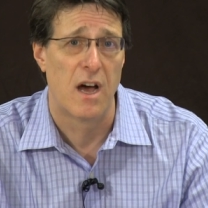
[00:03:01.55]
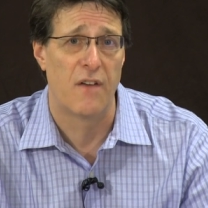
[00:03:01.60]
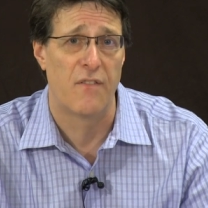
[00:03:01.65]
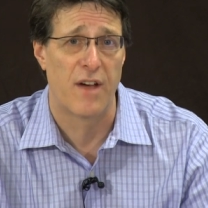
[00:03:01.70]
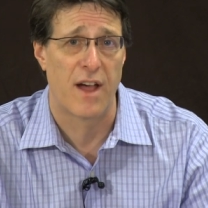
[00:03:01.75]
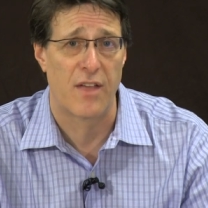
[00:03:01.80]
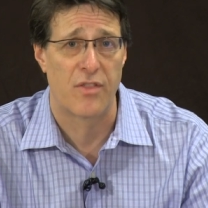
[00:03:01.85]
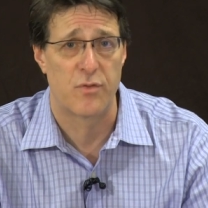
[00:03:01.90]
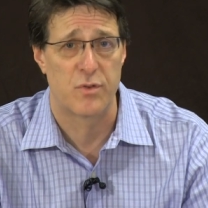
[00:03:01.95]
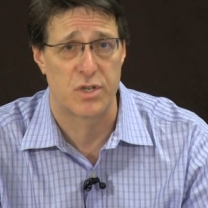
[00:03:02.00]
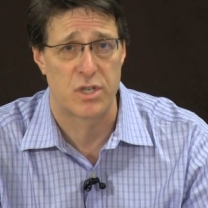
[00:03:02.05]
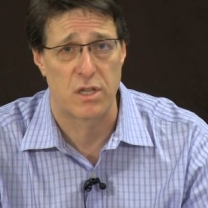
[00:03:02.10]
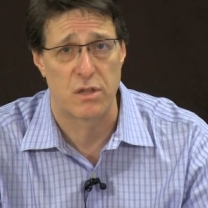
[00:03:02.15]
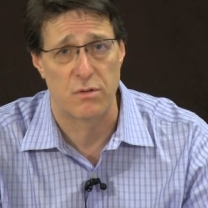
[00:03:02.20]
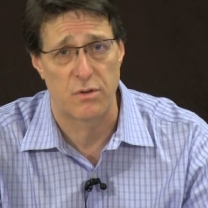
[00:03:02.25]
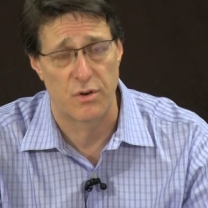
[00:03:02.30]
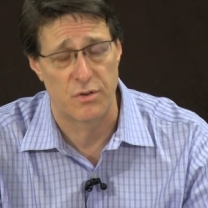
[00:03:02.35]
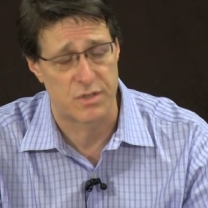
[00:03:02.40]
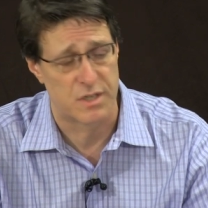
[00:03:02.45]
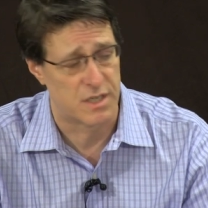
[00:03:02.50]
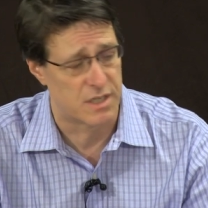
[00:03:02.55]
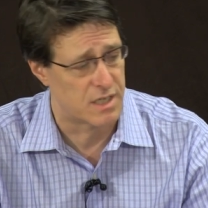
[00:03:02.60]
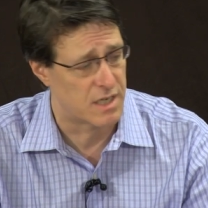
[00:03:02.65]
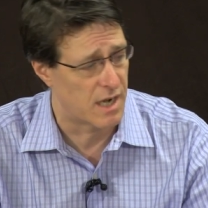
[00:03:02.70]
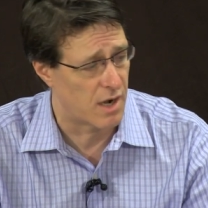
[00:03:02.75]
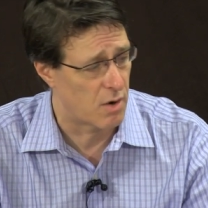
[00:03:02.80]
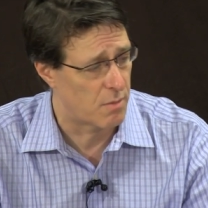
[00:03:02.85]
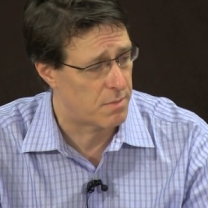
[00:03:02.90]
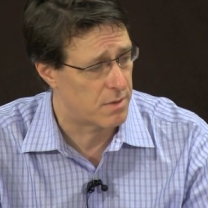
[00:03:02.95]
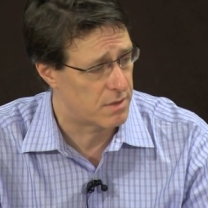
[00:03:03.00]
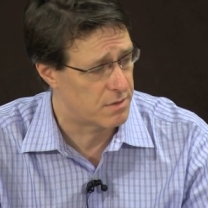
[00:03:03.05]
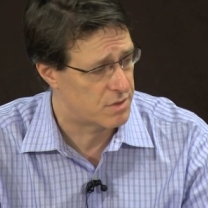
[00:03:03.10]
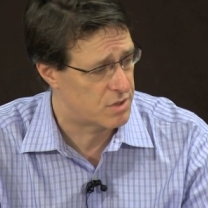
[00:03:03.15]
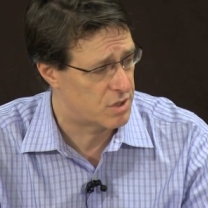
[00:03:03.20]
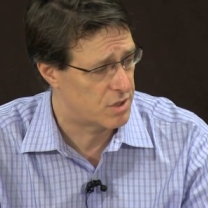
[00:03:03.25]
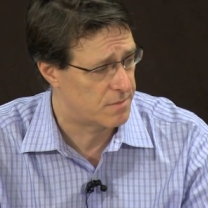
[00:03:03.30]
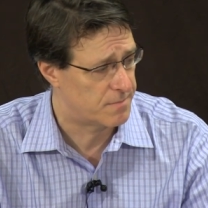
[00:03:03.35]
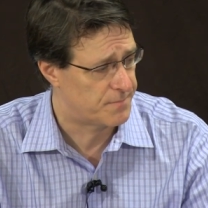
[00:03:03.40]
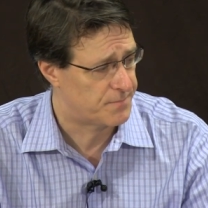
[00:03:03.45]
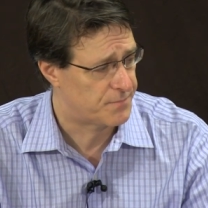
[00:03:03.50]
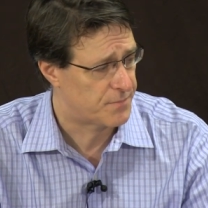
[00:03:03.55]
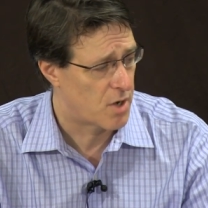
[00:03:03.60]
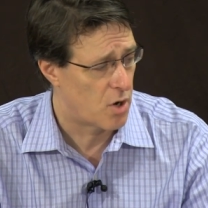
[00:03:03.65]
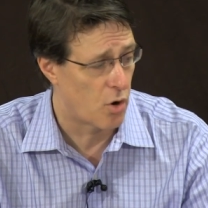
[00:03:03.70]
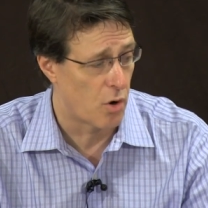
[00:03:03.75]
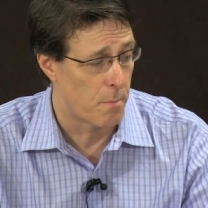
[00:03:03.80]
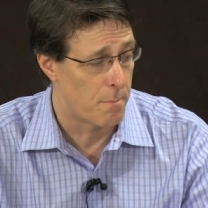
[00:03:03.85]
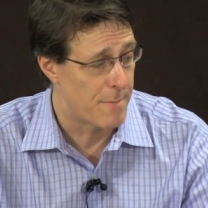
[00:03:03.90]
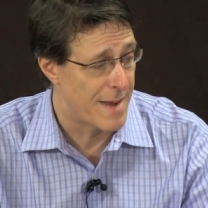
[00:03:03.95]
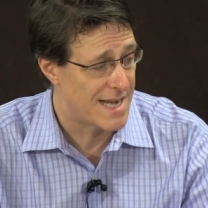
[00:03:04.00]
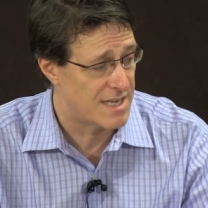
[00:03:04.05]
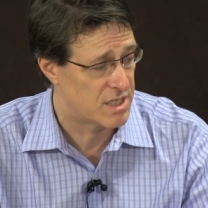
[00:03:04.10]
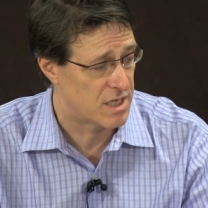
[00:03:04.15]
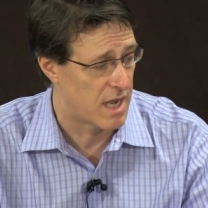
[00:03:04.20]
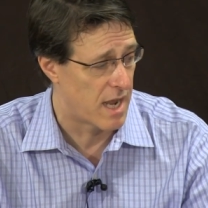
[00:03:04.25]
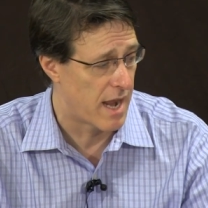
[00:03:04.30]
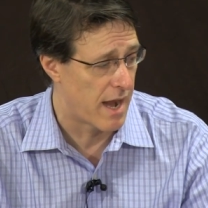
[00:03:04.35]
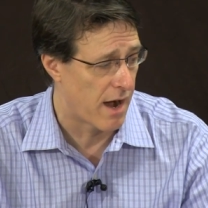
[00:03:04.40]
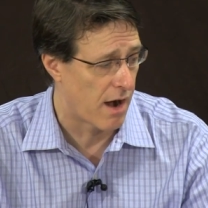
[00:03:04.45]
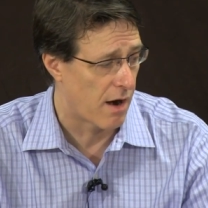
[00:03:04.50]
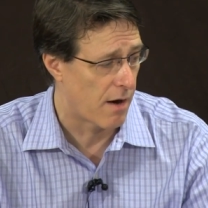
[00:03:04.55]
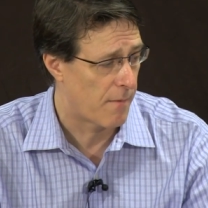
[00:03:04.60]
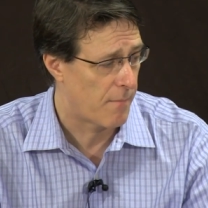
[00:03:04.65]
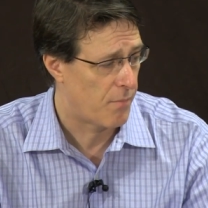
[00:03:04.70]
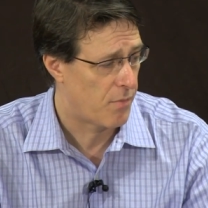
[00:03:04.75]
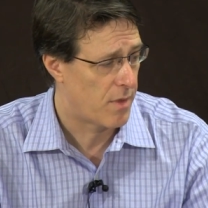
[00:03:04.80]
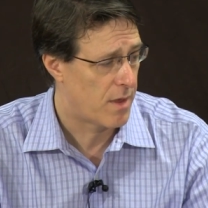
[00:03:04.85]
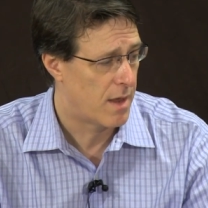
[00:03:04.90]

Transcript: of atherosclerosis and air pollution, or MESA air.